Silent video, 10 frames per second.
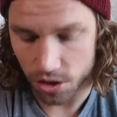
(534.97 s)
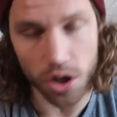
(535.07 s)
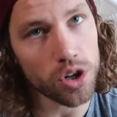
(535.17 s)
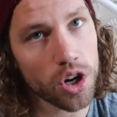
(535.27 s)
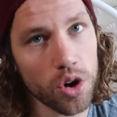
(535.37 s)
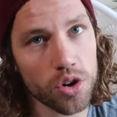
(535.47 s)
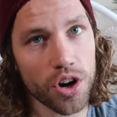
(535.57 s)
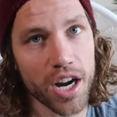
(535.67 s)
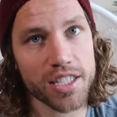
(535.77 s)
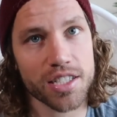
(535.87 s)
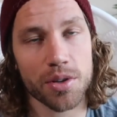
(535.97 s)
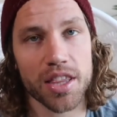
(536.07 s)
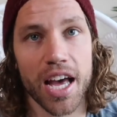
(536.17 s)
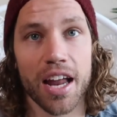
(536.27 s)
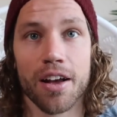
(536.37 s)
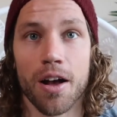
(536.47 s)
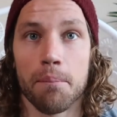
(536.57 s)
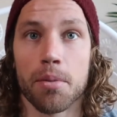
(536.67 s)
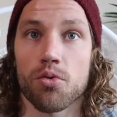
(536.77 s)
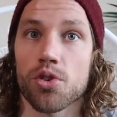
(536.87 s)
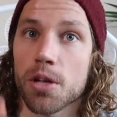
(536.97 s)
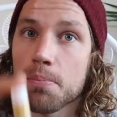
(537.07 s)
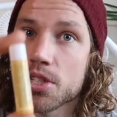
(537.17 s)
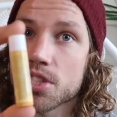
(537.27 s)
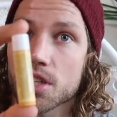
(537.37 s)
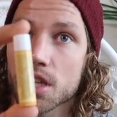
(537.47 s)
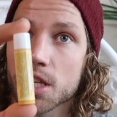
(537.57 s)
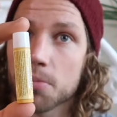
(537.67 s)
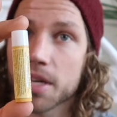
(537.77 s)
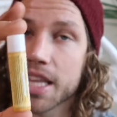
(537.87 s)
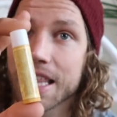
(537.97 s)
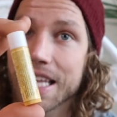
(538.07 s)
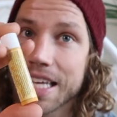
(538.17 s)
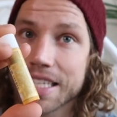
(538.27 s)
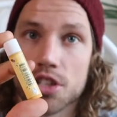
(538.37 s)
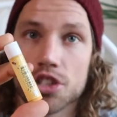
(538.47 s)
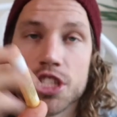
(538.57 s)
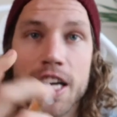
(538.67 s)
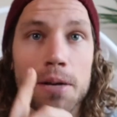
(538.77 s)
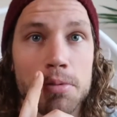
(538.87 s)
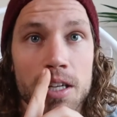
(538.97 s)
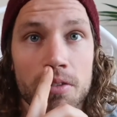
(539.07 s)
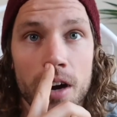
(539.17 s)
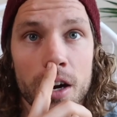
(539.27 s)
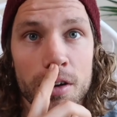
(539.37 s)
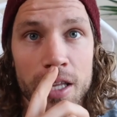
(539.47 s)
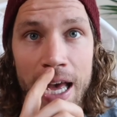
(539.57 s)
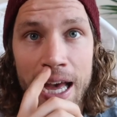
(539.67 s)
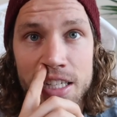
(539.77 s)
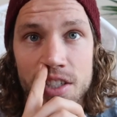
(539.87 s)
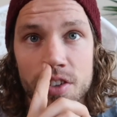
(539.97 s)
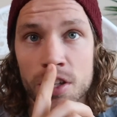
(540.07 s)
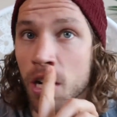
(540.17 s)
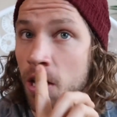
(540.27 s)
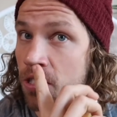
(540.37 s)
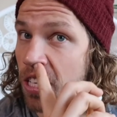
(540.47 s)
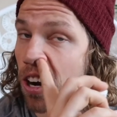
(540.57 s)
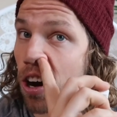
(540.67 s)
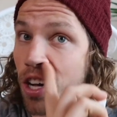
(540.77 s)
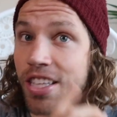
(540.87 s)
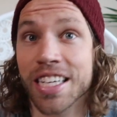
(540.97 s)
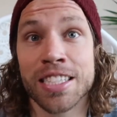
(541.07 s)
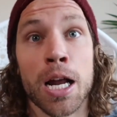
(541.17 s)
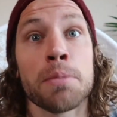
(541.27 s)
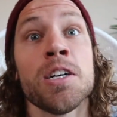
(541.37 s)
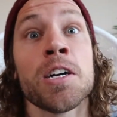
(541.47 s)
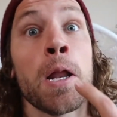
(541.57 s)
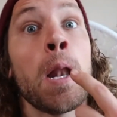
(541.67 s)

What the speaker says: Don't go crazy with that, but really putting just a little bit of this, little chapstick right around the edge of your nose and on the inside. I'm talking